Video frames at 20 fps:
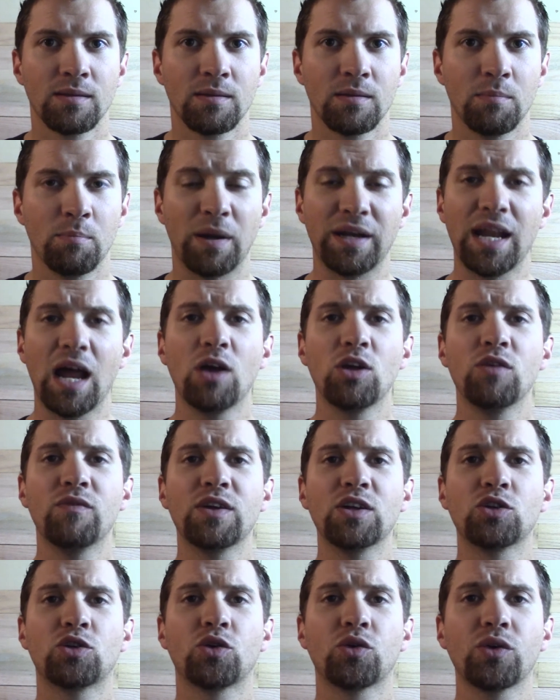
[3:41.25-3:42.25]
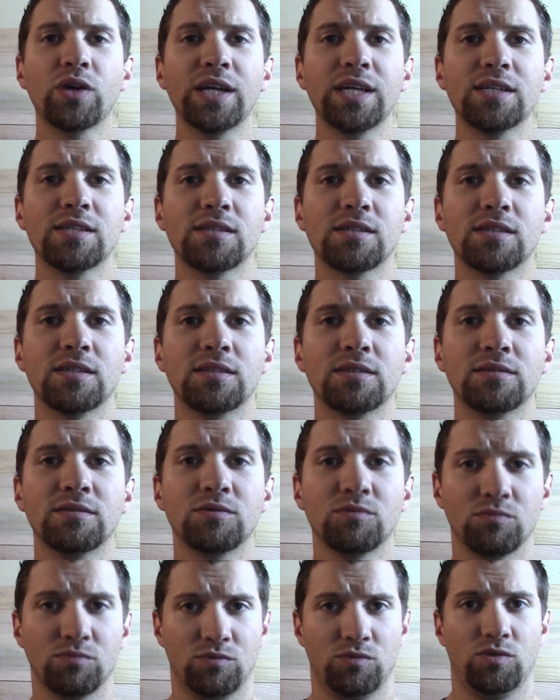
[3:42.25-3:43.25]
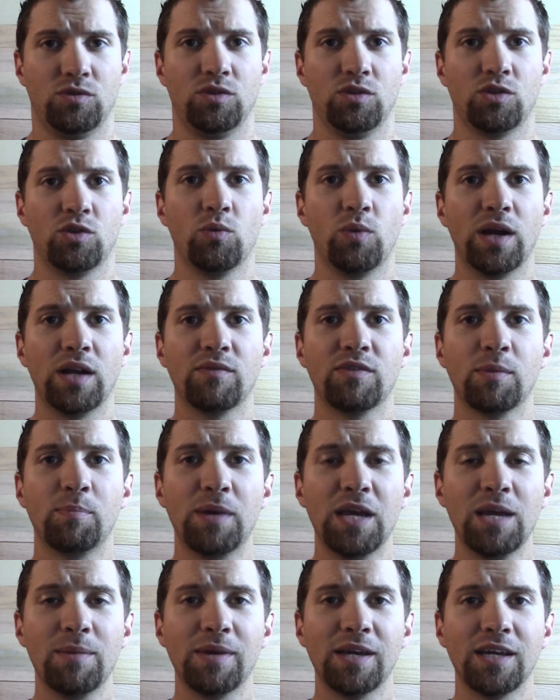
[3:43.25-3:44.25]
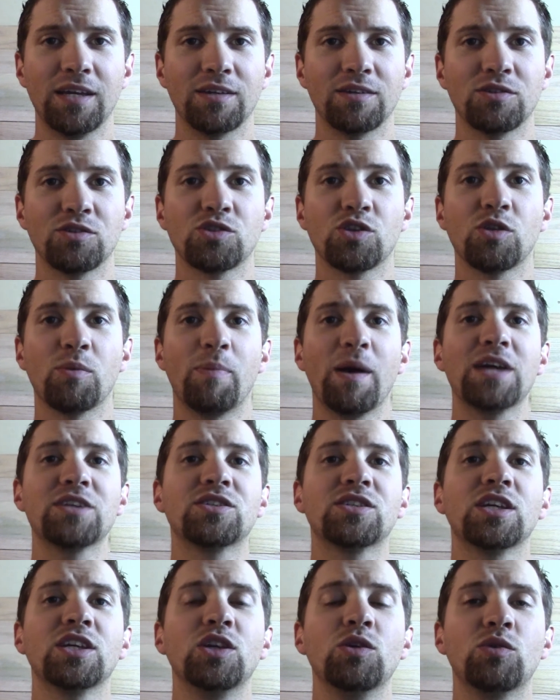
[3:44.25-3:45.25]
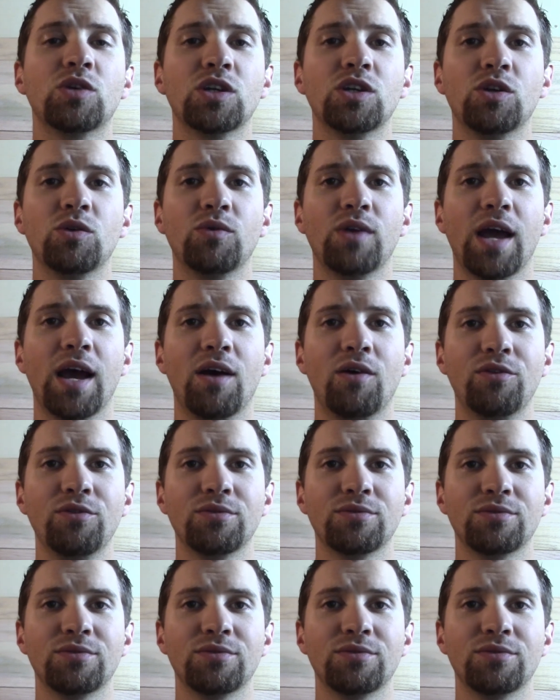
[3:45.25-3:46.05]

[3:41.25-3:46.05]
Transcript: But now you've increased the weight of the BB. So the best thing you can do now